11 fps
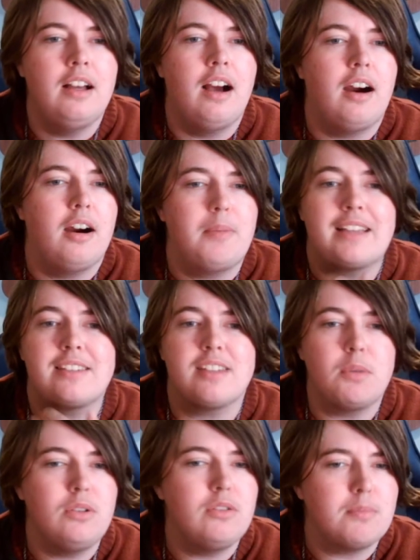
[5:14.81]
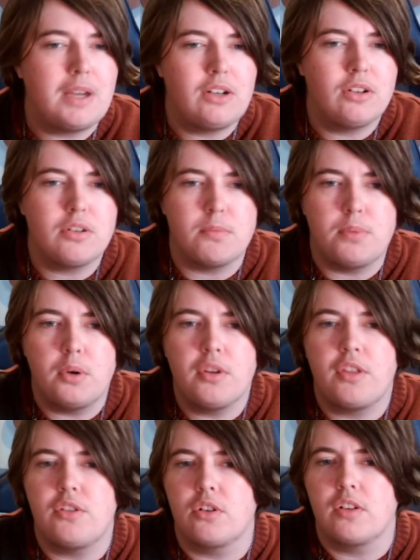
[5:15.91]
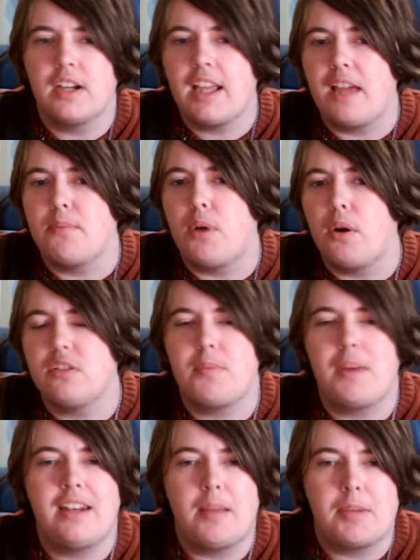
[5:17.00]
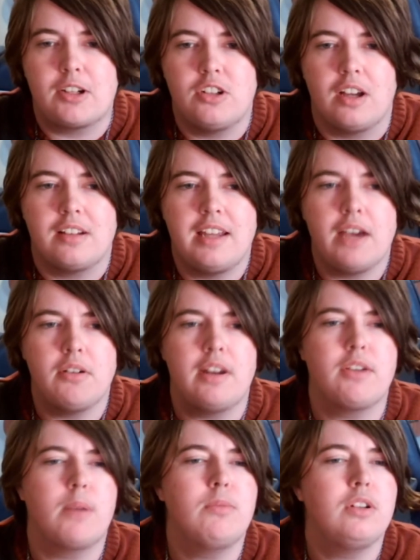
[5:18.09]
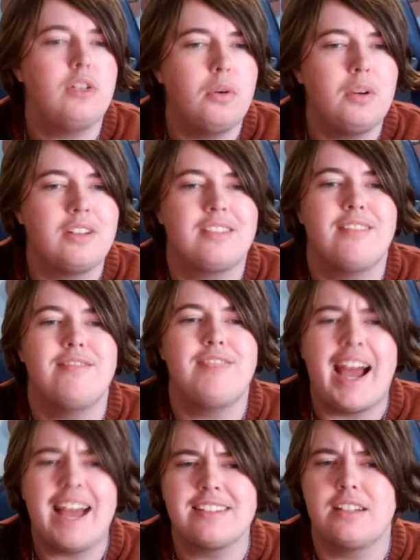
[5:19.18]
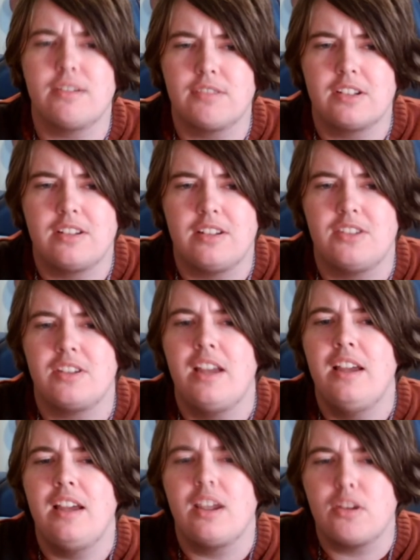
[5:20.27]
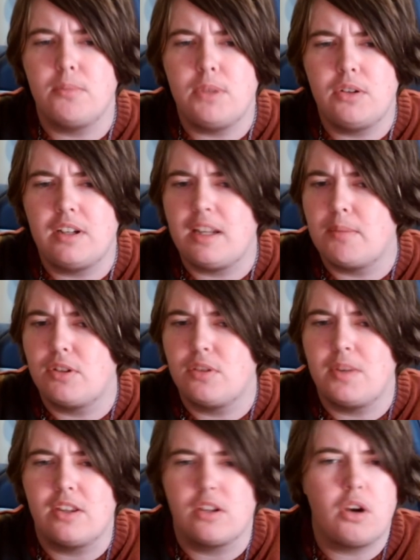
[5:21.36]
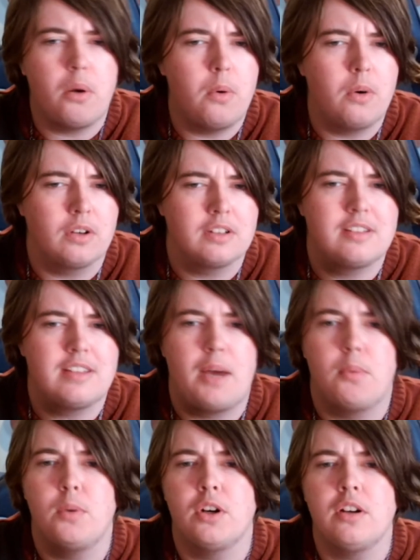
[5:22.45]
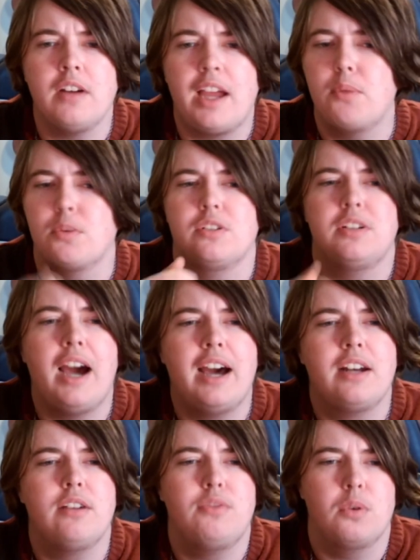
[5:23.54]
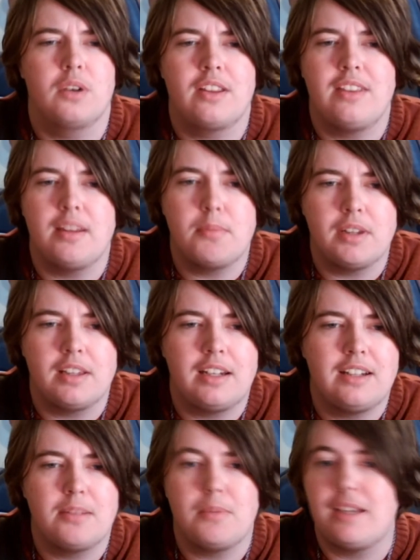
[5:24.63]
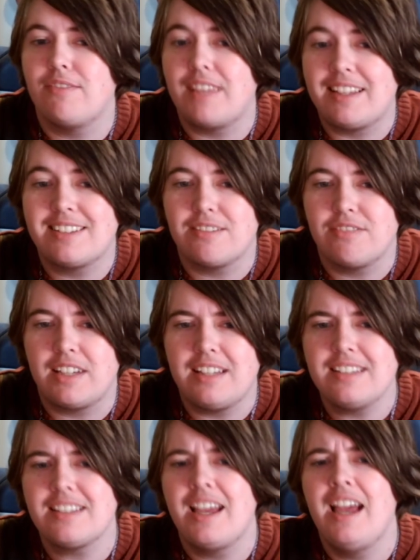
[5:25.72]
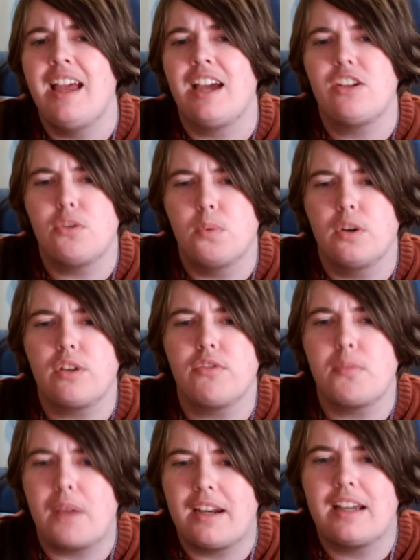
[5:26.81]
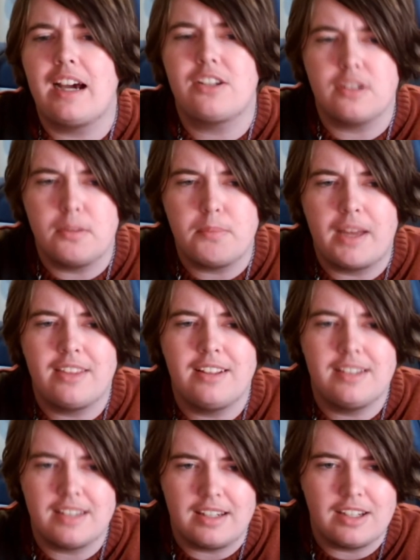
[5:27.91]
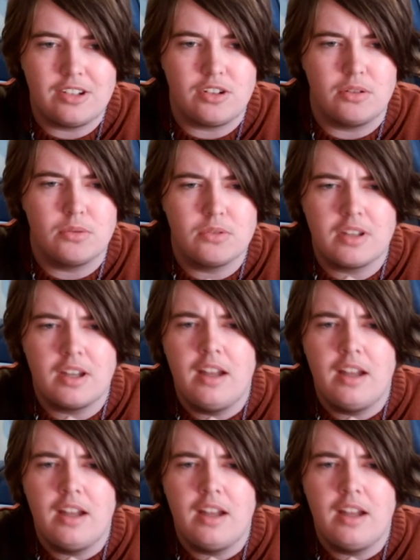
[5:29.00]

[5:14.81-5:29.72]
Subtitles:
As someone who's mentored both during and post-pandemic shutdown, I've come to notice the vast differences in community between the cohorts that were and were not afforded the ability to meet face-to-face and to work through pedagogical methods and issues,